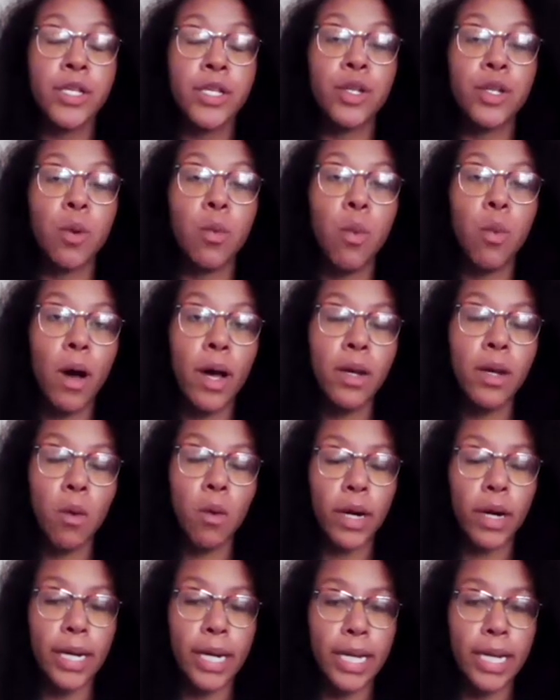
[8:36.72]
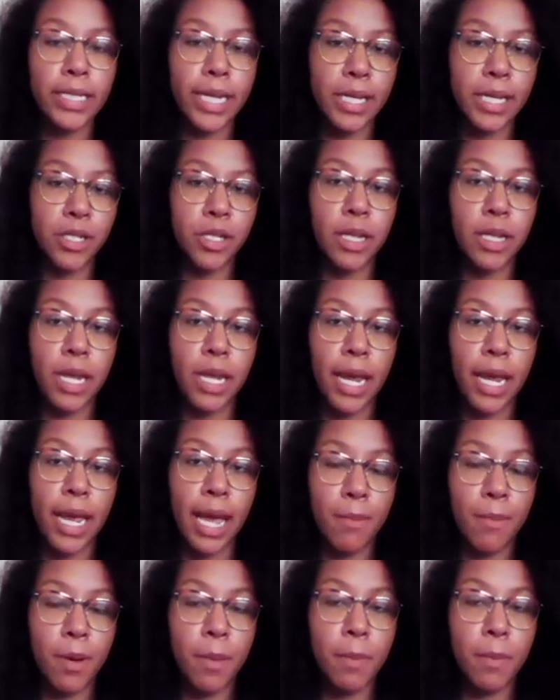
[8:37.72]
So one organization that I
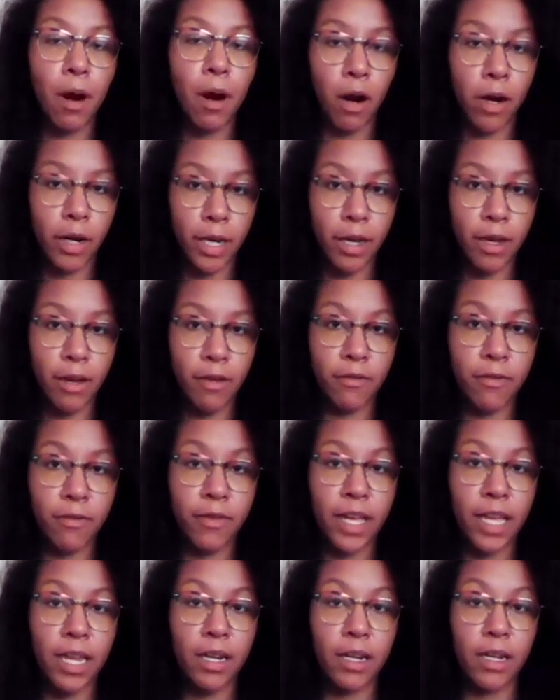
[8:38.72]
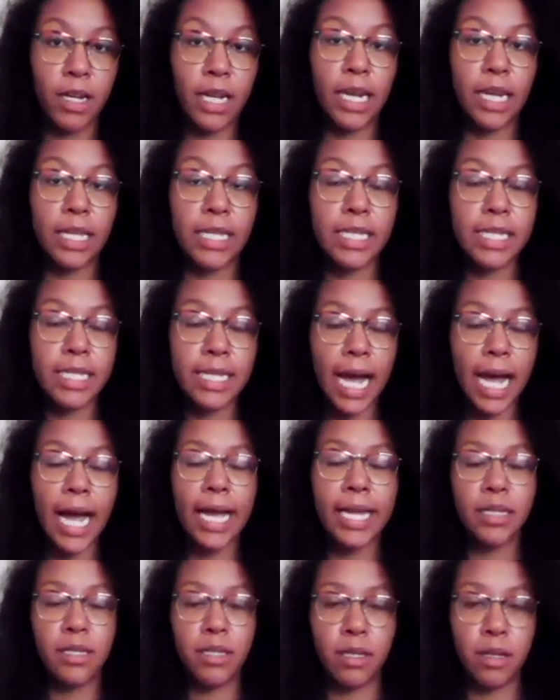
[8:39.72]
am a part of, and it's
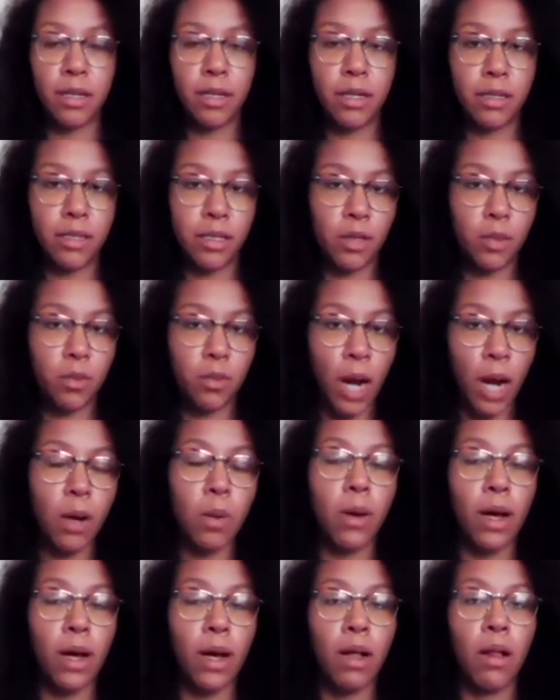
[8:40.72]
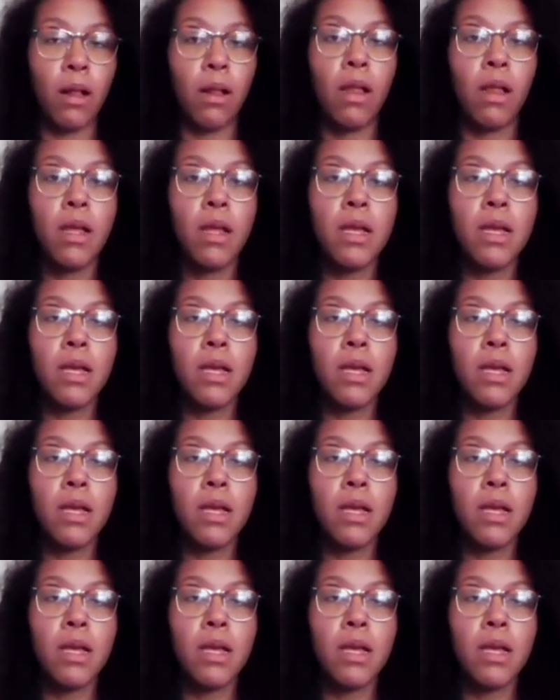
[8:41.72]
tied to Rockwell,